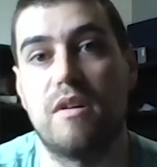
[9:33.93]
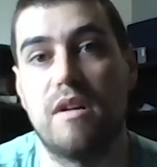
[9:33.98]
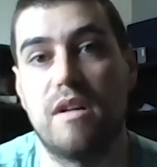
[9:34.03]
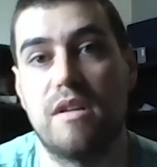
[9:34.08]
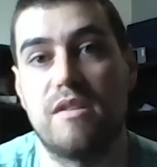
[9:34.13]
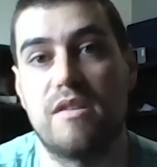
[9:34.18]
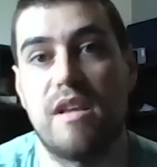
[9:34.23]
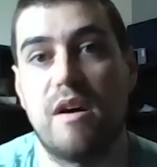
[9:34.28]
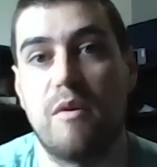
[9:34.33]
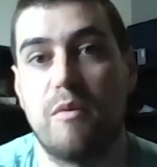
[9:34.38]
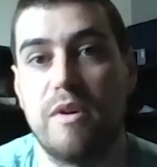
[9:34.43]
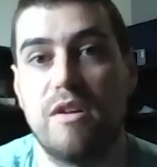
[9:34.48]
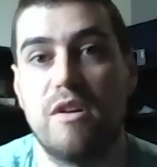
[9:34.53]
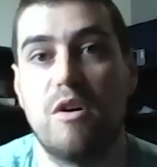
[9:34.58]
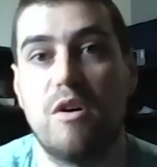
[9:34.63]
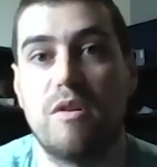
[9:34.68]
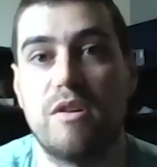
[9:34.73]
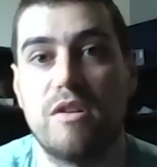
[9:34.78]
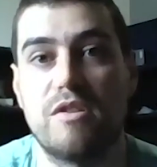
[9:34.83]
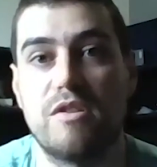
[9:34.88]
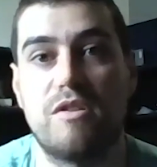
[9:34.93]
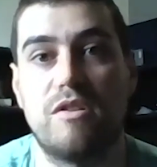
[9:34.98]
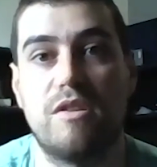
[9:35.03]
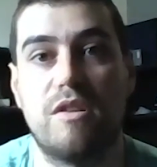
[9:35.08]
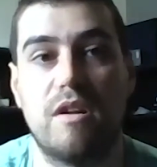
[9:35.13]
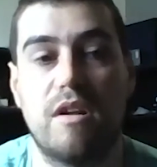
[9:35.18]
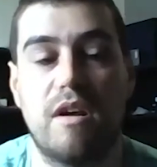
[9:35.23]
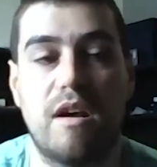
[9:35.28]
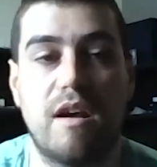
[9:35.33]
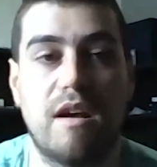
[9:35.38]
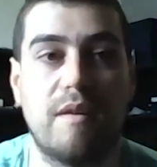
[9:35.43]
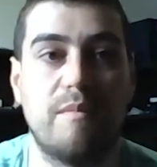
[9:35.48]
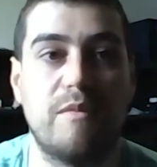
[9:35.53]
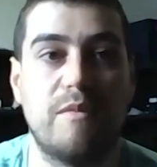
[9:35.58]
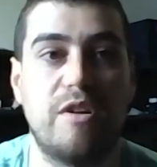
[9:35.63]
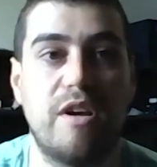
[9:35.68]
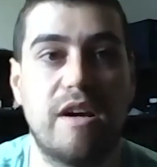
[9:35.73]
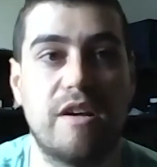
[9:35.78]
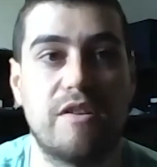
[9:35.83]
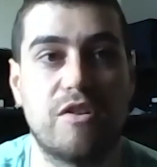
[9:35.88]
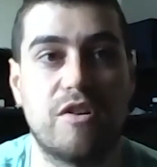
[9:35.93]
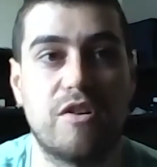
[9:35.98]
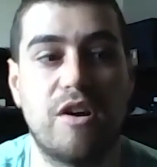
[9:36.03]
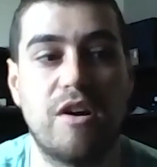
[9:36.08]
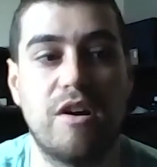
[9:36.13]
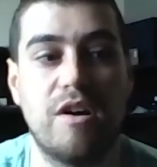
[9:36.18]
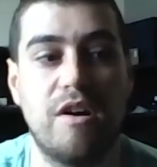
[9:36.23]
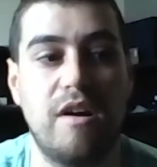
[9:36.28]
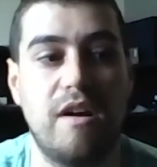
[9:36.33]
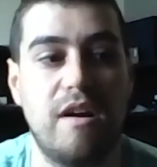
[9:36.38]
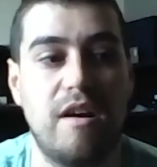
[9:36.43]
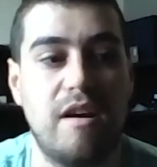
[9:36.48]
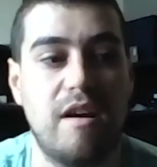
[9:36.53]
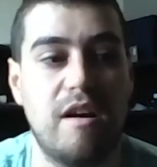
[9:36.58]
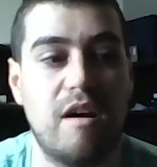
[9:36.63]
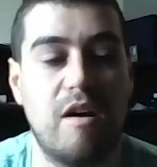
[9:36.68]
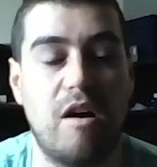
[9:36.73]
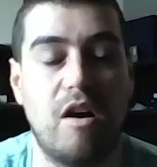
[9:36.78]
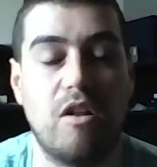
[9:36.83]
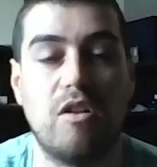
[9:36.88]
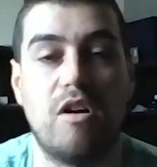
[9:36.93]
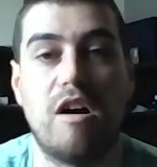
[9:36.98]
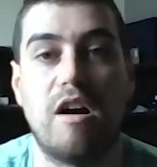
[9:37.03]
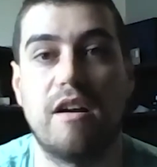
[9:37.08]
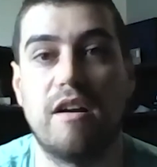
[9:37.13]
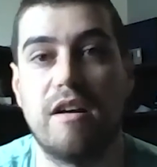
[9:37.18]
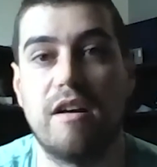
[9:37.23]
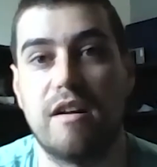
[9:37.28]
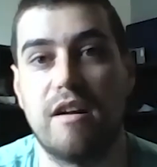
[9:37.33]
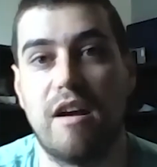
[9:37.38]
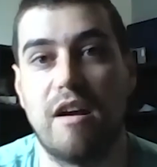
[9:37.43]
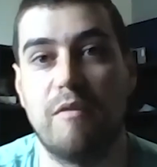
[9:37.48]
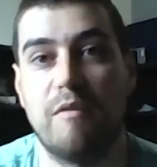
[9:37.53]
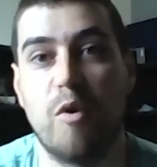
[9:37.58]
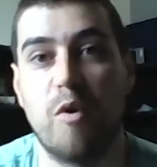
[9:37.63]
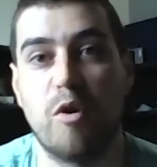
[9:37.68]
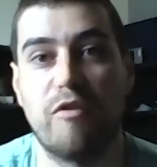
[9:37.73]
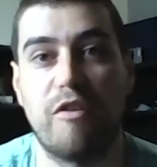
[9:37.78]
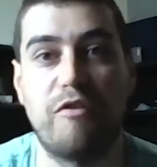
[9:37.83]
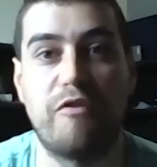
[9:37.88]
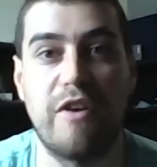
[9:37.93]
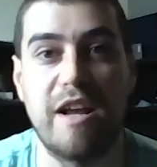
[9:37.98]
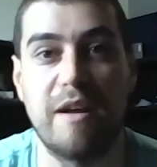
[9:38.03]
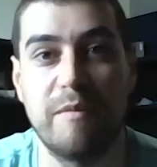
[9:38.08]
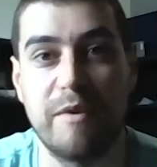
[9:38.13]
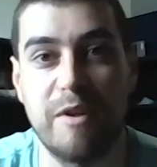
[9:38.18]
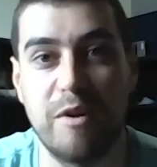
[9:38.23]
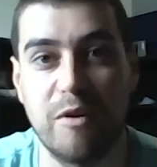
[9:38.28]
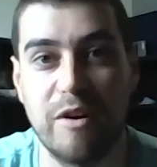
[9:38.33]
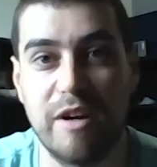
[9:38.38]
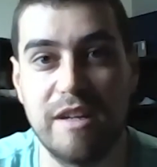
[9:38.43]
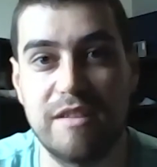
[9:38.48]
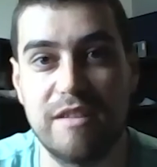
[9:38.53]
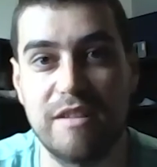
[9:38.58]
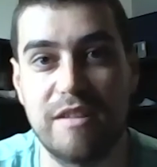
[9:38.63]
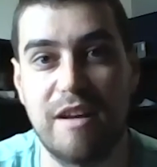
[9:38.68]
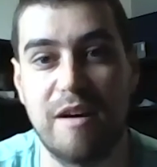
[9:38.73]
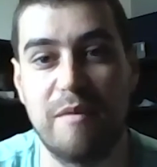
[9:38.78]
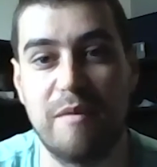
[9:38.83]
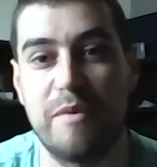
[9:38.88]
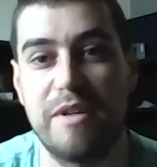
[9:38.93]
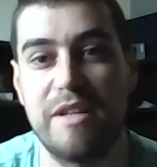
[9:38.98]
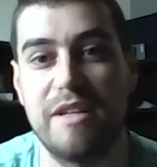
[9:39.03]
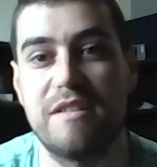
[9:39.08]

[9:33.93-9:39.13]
is that we noticed you guys are a lot more of a family-oriented company.